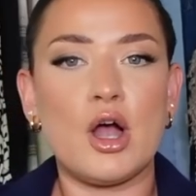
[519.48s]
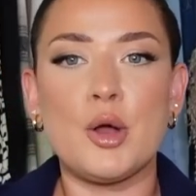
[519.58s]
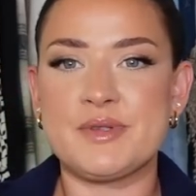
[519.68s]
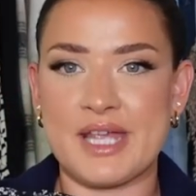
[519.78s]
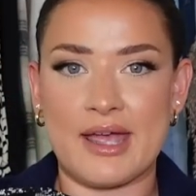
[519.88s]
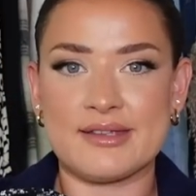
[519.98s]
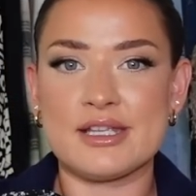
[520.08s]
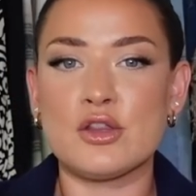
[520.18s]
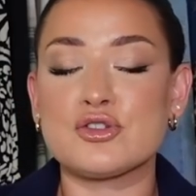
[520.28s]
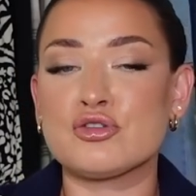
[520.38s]
Obsessed.
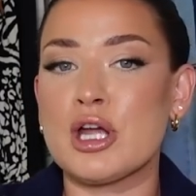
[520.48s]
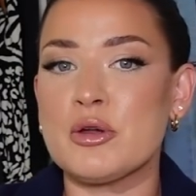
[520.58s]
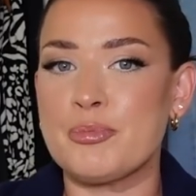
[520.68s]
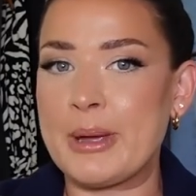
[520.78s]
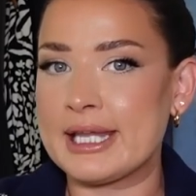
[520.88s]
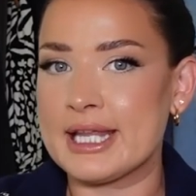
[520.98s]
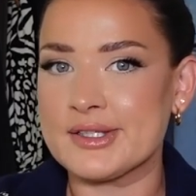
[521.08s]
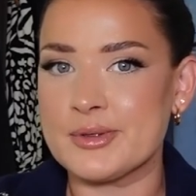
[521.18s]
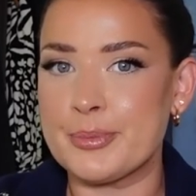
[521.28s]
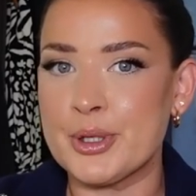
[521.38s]
It looks great with bare
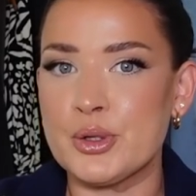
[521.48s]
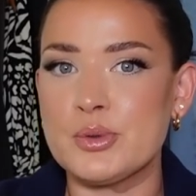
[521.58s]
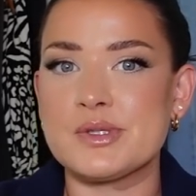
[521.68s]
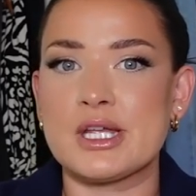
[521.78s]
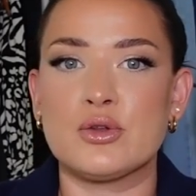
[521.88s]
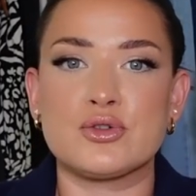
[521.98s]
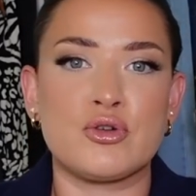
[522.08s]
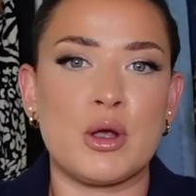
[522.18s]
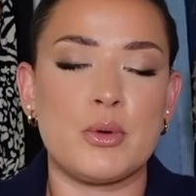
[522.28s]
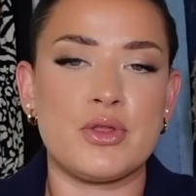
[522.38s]
legs and boots, it looks
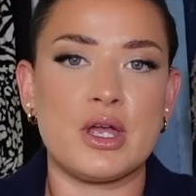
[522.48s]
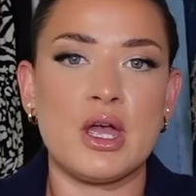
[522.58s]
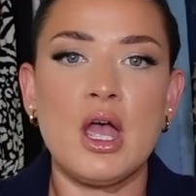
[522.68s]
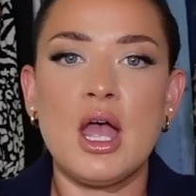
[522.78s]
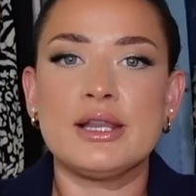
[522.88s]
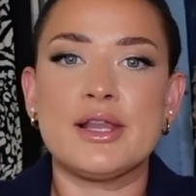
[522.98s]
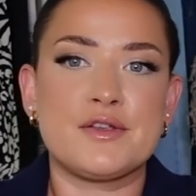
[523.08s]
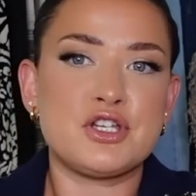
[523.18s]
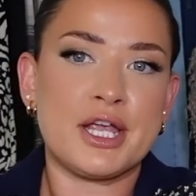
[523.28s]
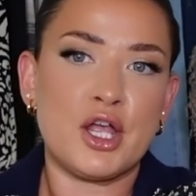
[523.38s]
great with a
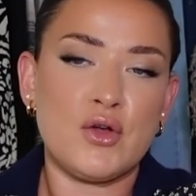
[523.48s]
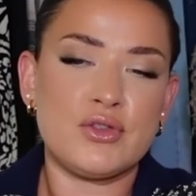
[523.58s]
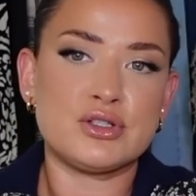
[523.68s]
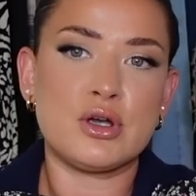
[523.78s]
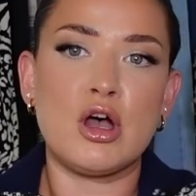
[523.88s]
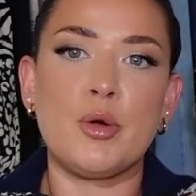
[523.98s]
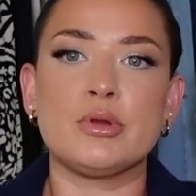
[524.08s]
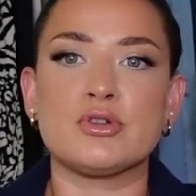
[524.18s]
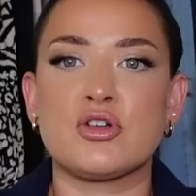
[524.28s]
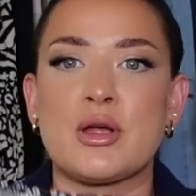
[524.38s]
leather jacket over the top, it
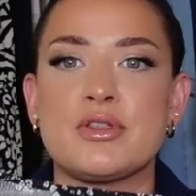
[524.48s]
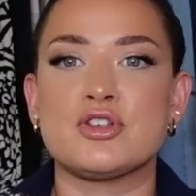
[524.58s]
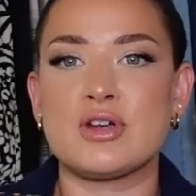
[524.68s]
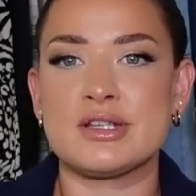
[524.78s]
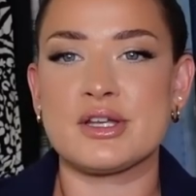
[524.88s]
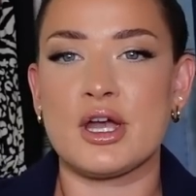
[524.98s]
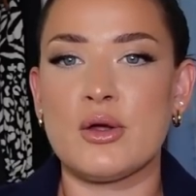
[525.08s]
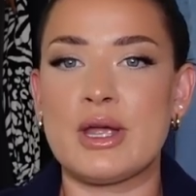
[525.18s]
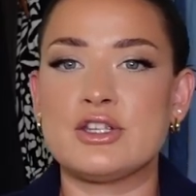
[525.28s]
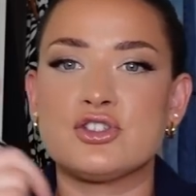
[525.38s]
looks great with a dress
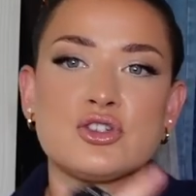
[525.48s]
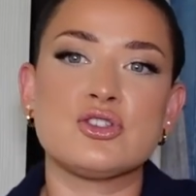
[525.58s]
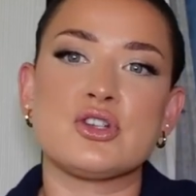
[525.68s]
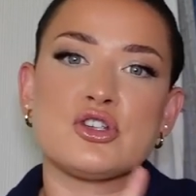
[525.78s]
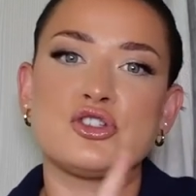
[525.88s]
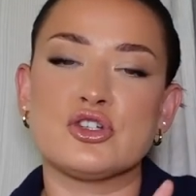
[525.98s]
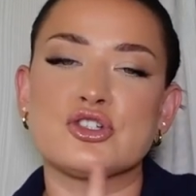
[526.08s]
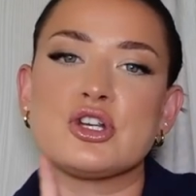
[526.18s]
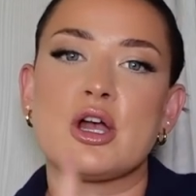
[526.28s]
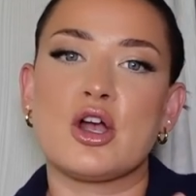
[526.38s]
coat. It's just
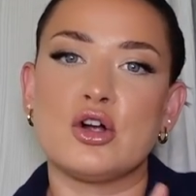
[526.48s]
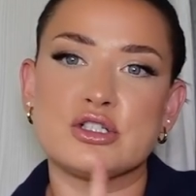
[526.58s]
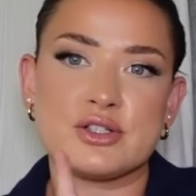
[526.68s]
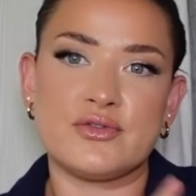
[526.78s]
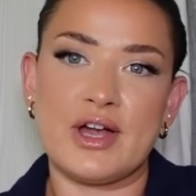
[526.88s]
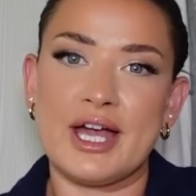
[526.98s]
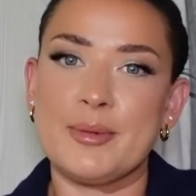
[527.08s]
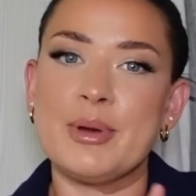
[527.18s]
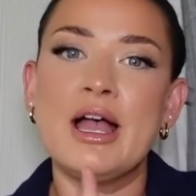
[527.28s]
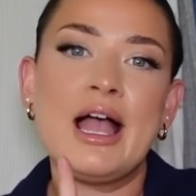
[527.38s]
such a gorgeous
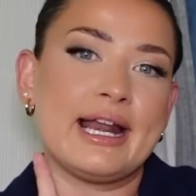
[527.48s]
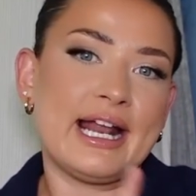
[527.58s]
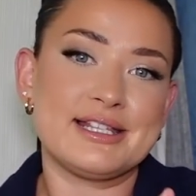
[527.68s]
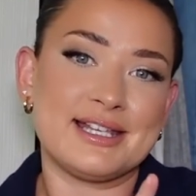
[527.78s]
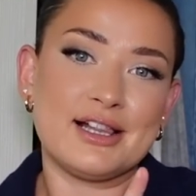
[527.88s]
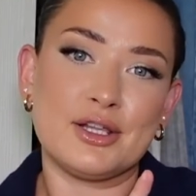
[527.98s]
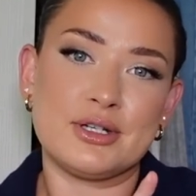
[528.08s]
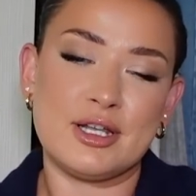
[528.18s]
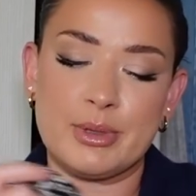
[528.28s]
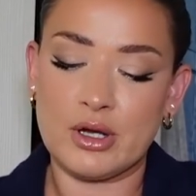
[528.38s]
vibe, and I had to
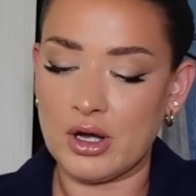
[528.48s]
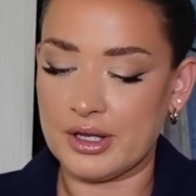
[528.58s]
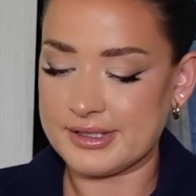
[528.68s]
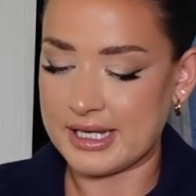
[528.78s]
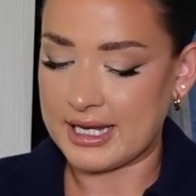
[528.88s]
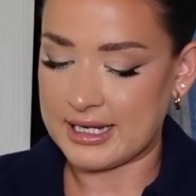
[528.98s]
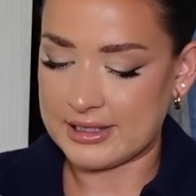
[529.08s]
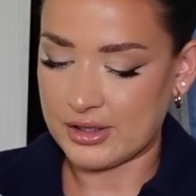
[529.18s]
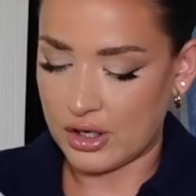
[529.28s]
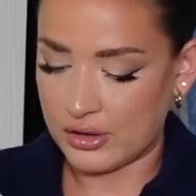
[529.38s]
include it because it
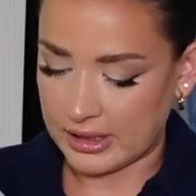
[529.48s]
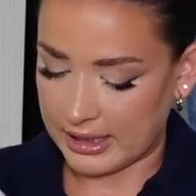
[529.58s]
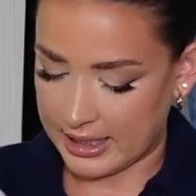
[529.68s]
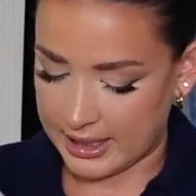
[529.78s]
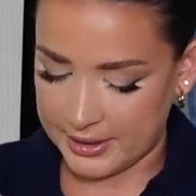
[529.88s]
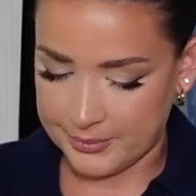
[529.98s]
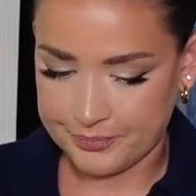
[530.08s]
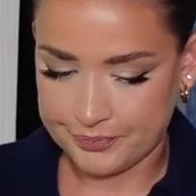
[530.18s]
is only